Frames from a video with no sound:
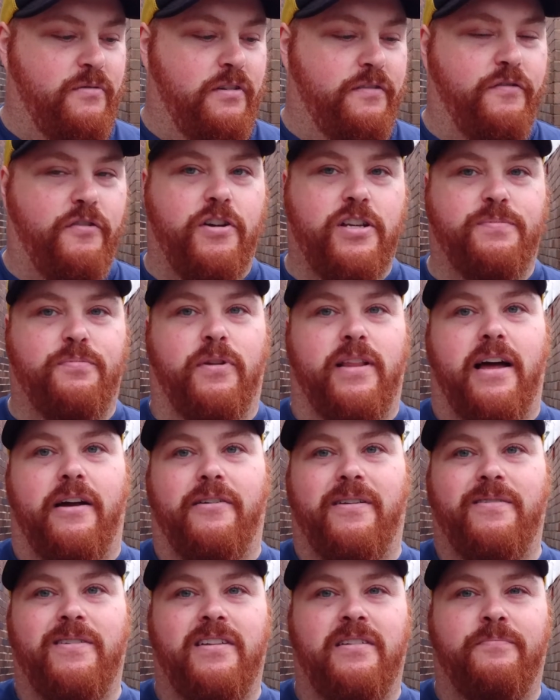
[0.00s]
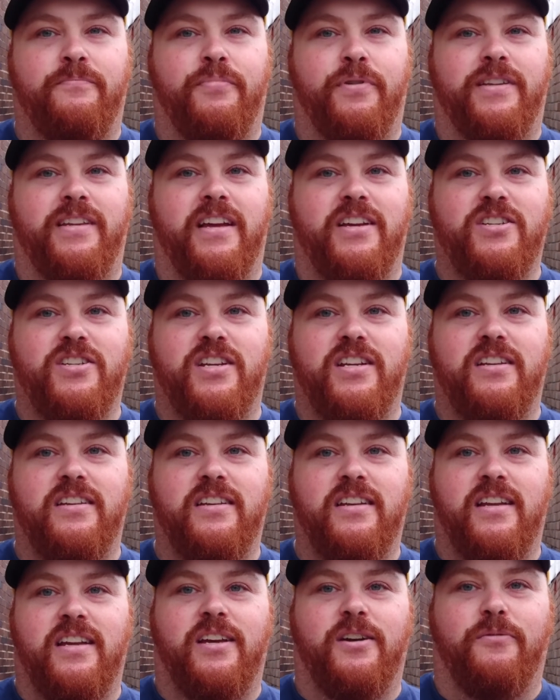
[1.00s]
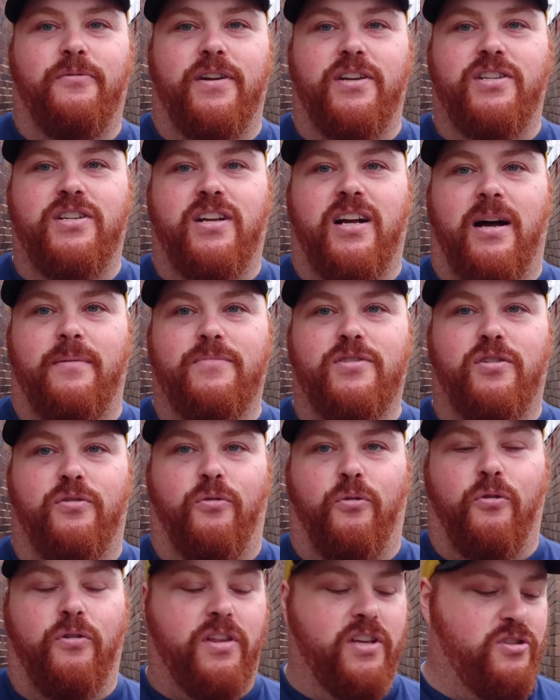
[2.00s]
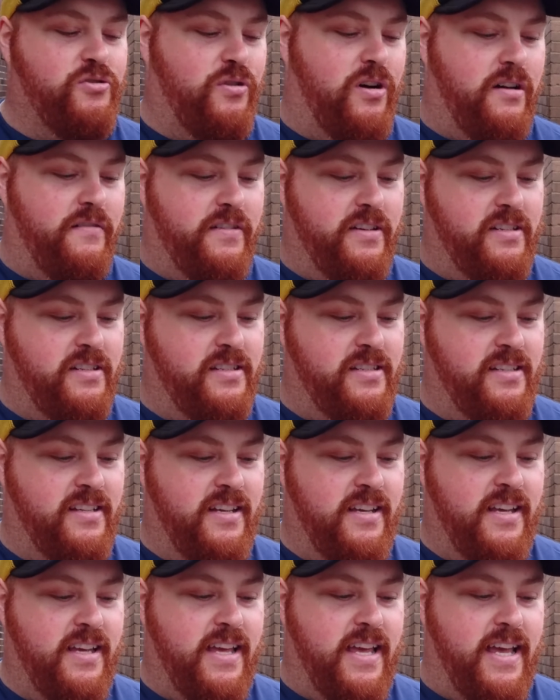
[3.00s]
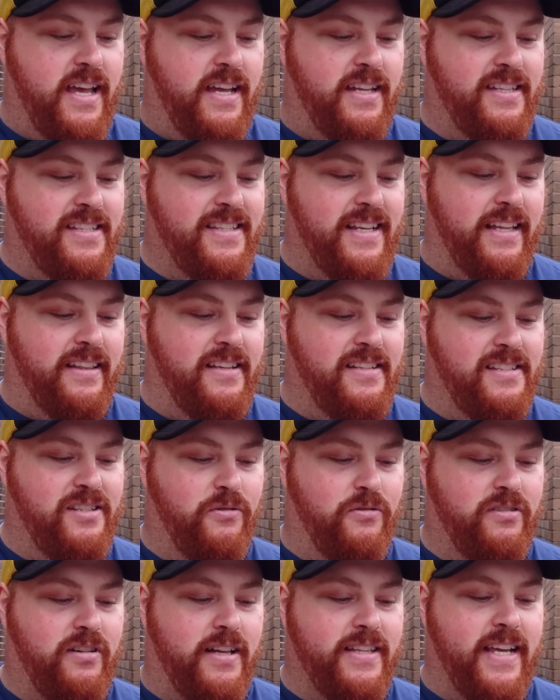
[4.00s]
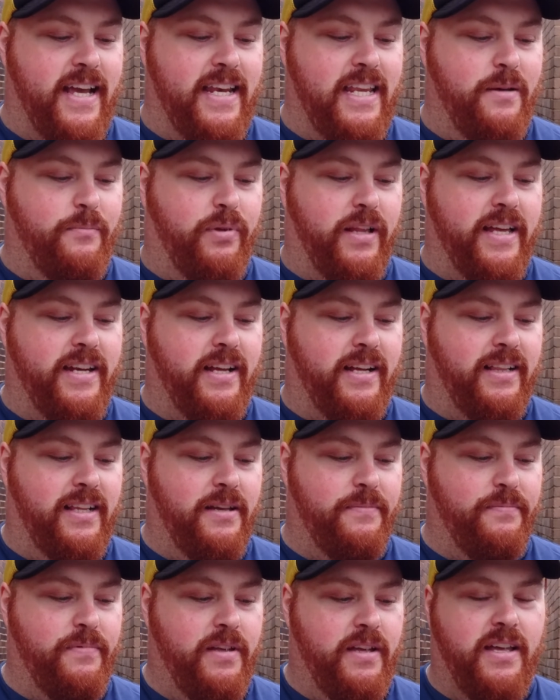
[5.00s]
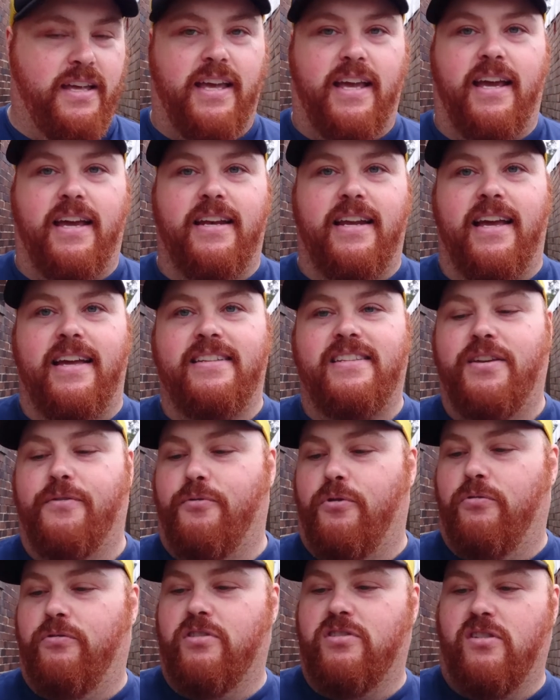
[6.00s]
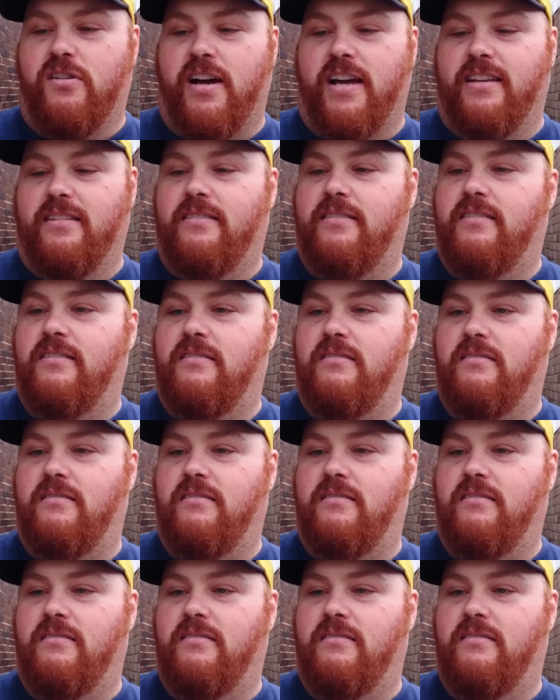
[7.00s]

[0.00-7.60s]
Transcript: Reverse polarity protection, which comes on all these drivers, and stainless steel titanium plated clip and anti-roll design.